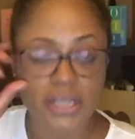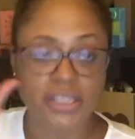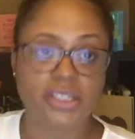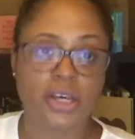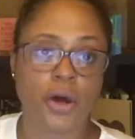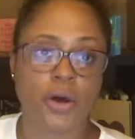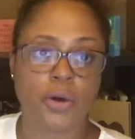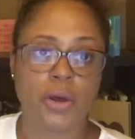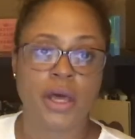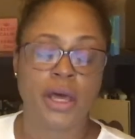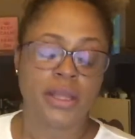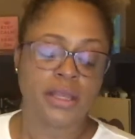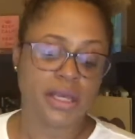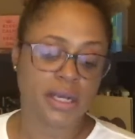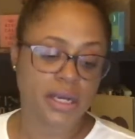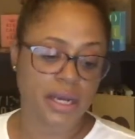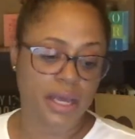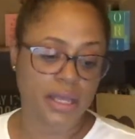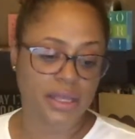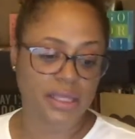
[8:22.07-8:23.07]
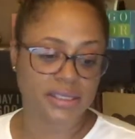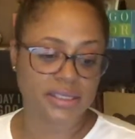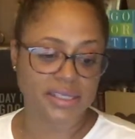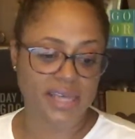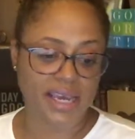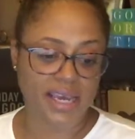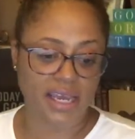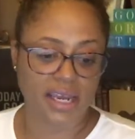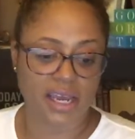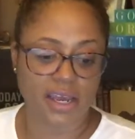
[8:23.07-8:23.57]
So then the
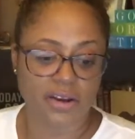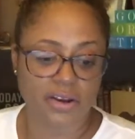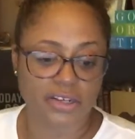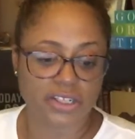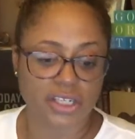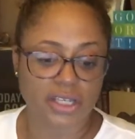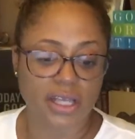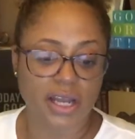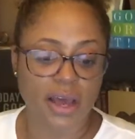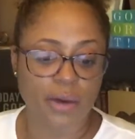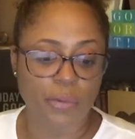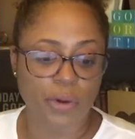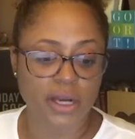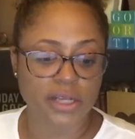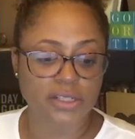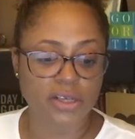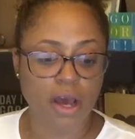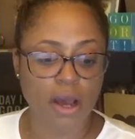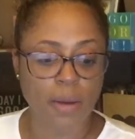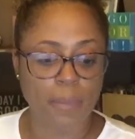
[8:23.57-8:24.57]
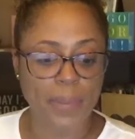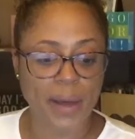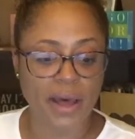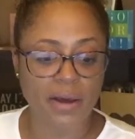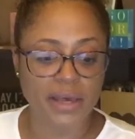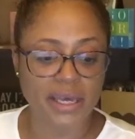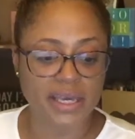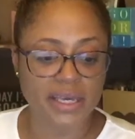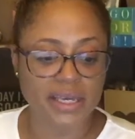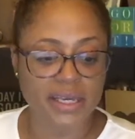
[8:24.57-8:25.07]
second energy that I want to talk
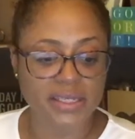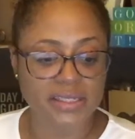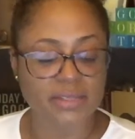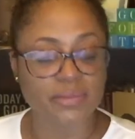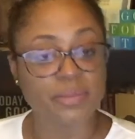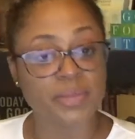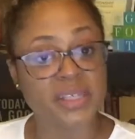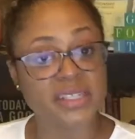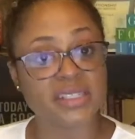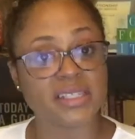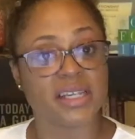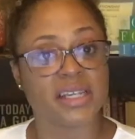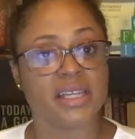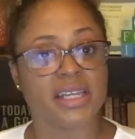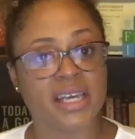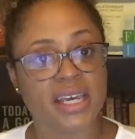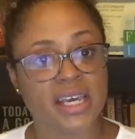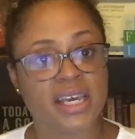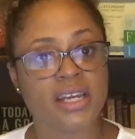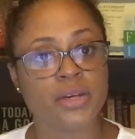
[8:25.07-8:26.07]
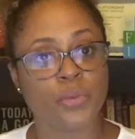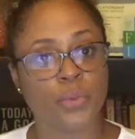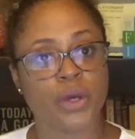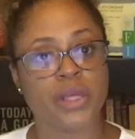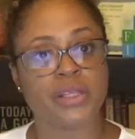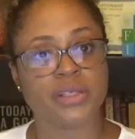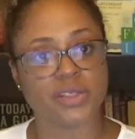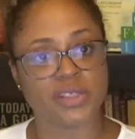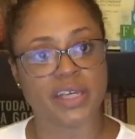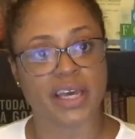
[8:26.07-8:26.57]
about is mislead
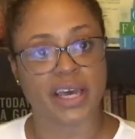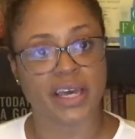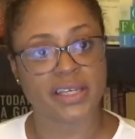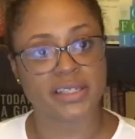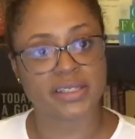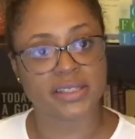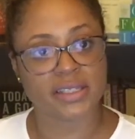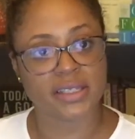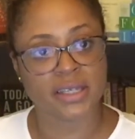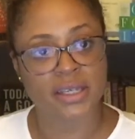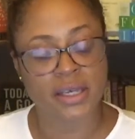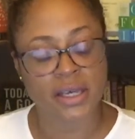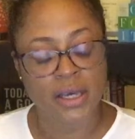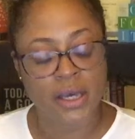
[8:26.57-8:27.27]
with sex.